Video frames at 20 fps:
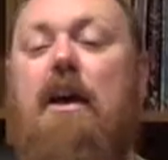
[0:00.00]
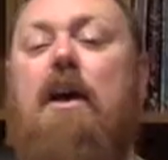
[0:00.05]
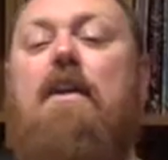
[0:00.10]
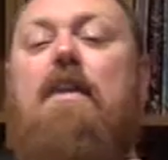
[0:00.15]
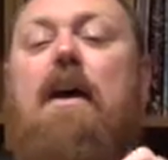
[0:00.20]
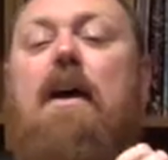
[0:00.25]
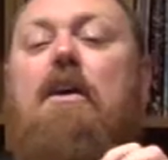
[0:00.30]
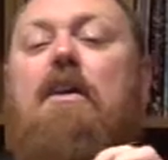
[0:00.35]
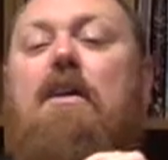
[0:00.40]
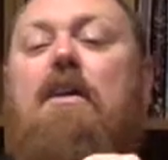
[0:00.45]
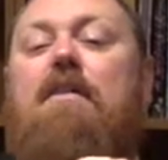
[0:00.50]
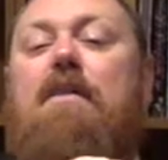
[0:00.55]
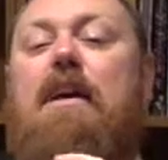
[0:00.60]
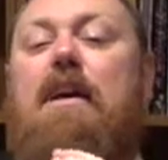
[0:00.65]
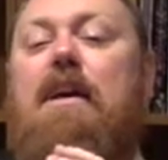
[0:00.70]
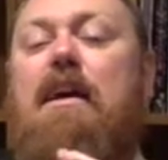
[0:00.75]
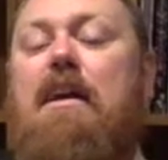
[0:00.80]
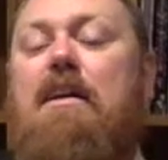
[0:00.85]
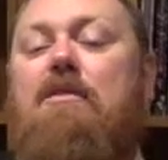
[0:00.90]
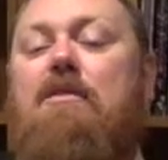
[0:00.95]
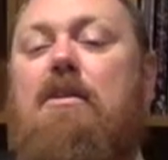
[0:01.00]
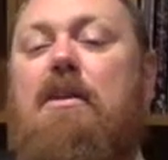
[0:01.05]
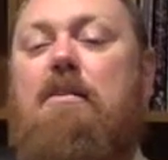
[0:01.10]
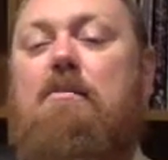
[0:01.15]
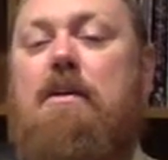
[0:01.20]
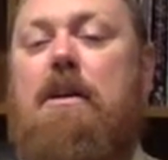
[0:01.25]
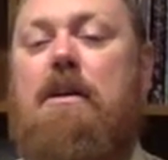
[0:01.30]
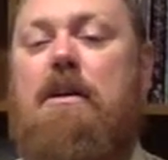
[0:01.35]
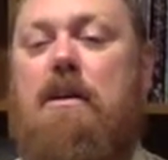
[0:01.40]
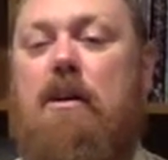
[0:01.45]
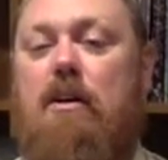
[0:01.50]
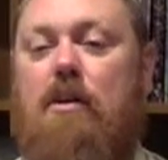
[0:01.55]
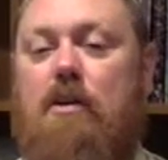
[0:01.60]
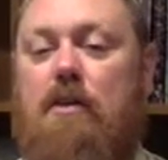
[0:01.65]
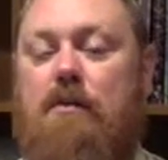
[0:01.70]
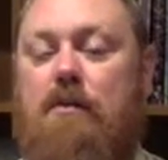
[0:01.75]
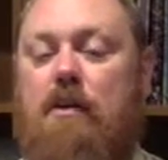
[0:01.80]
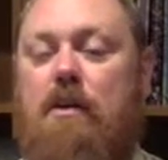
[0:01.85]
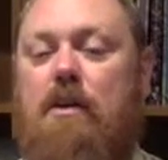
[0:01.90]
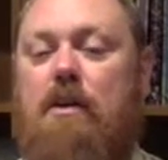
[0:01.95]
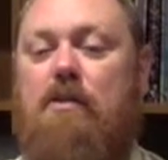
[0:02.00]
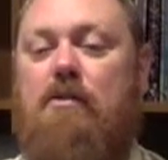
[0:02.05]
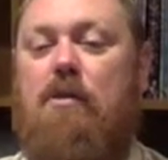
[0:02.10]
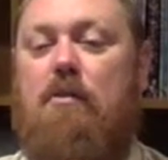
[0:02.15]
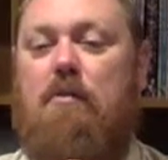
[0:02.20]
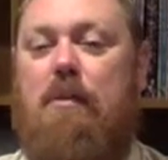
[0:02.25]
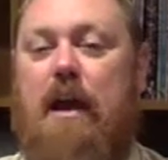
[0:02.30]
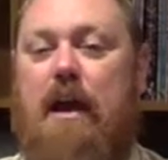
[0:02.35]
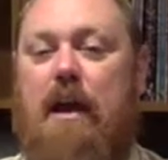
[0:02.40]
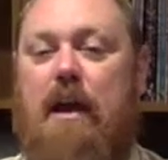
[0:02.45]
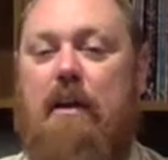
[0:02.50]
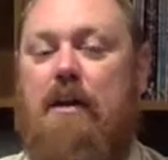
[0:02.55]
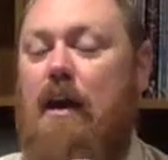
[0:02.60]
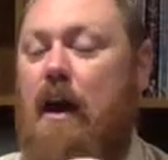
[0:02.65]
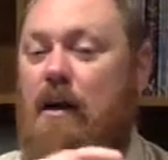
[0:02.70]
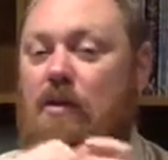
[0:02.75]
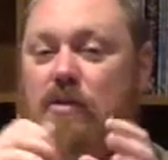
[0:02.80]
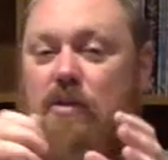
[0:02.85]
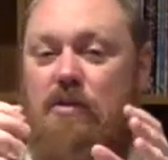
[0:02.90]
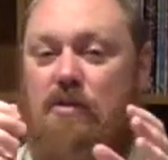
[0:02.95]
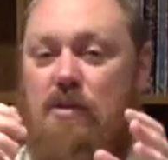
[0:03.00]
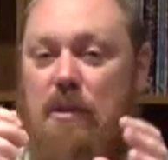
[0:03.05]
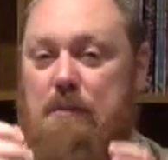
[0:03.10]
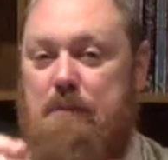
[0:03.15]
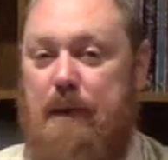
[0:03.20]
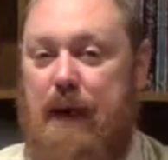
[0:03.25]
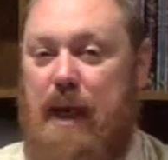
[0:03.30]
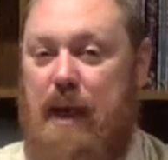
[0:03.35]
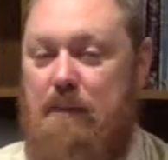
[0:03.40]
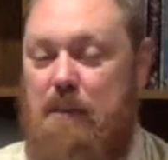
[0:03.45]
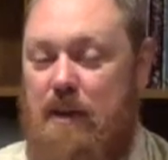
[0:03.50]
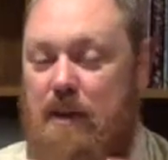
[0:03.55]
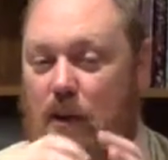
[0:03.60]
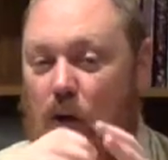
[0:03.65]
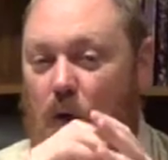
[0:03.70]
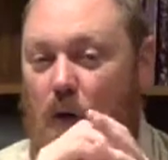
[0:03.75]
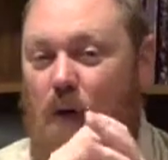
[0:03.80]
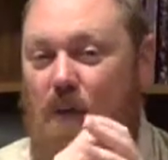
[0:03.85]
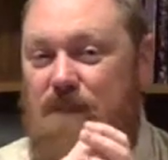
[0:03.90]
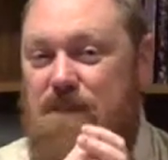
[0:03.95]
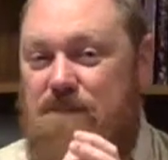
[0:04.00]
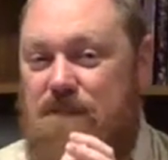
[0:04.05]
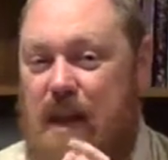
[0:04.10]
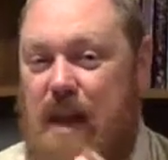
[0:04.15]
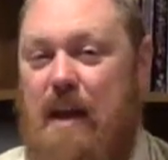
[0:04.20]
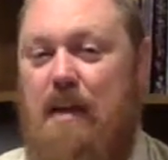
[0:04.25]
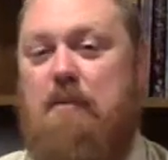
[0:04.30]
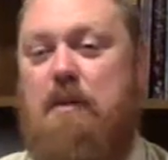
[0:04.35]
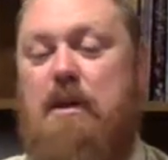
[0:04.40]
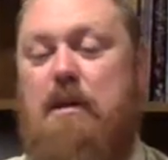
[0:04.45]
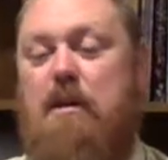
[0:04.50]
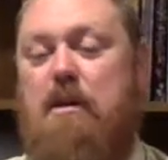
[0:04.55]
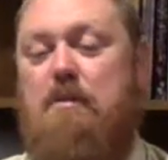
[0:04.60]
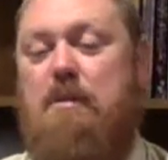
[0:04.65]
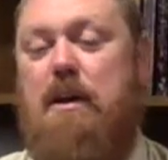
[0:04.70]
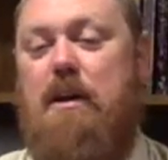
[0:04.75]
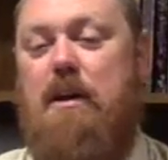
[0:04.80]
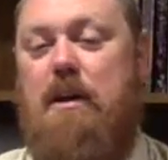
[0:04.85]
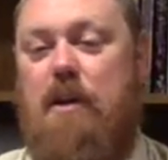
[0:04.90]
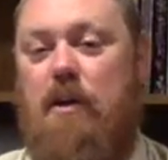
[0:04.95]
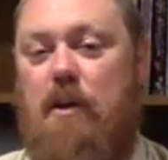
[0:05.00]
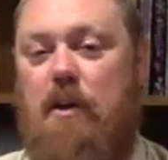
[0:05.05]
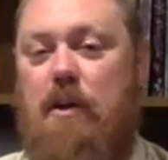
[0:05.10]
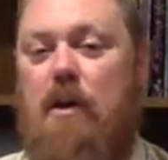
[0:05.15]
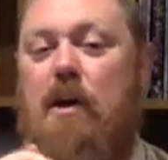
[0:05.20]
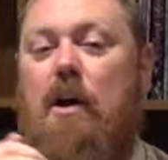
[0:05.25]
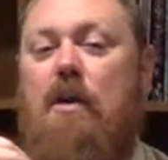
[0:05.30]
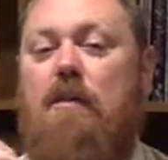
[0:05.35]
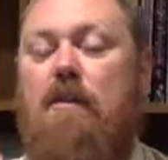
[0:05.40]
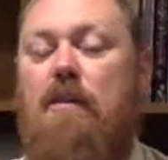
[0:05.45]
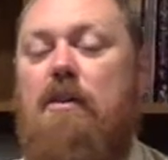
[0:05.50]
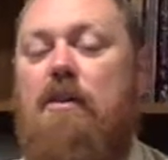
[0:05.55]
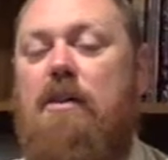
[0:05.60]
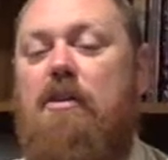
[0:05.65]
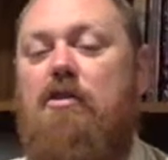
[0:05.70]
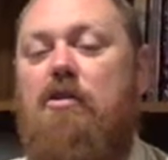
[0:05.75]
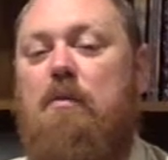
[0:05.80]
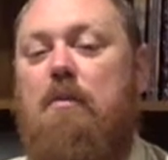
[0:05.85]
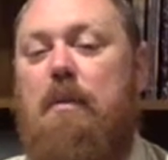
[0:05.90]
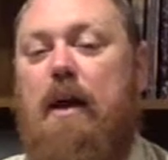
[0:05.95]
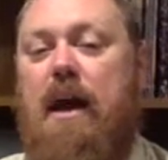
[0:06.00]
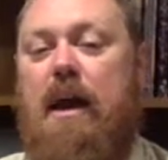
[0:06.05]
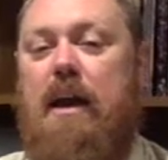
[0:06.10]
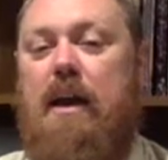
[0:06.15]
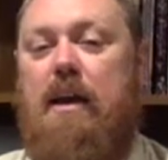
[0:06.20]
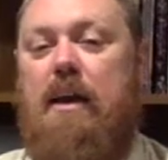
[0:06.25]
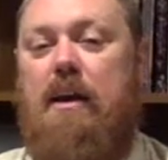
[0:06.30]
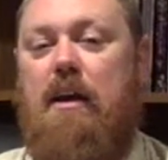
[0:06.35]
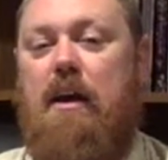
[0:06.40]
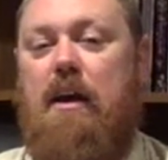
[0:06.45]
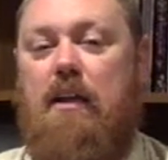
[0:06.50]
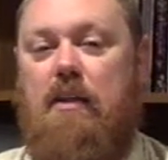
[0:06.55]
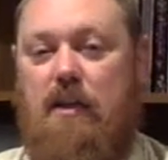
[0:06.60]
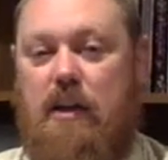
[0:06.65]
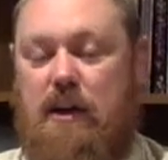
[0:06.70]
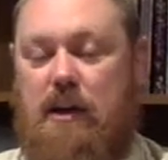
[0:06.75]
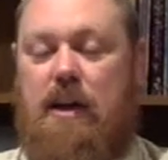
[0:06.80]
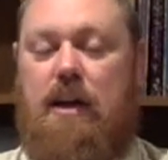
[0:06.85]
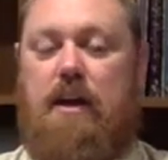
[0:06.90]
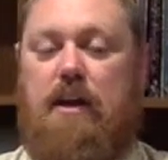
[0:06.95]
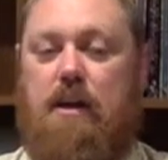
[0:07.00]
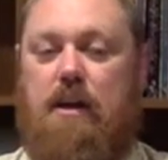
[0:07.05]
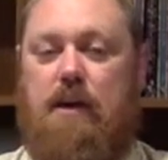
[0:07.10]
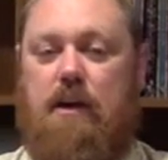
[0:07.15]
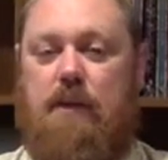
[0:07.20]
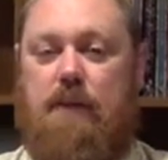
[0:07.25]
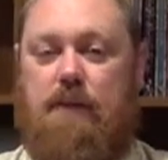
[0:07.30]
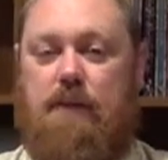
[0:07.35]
They could have easily been killed for disobeying. Not just the baby, the whole family could have been killed for disobeying the king.